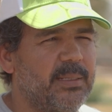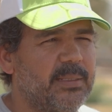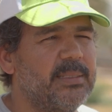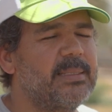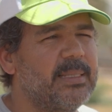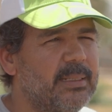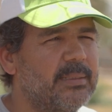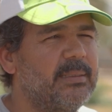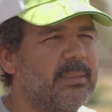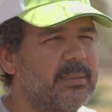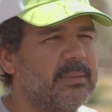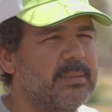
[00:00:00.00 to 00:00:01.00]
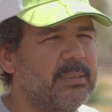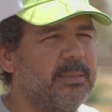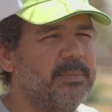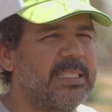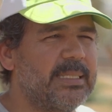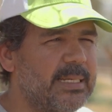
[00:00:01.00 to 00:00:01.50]
starting
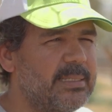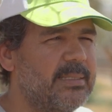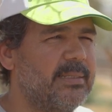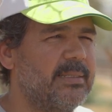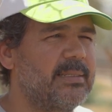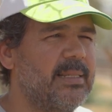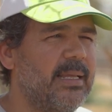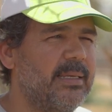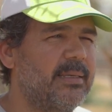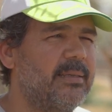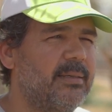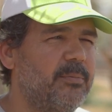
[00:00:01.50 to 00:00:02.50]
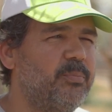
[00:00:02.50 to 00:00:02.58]
some industries like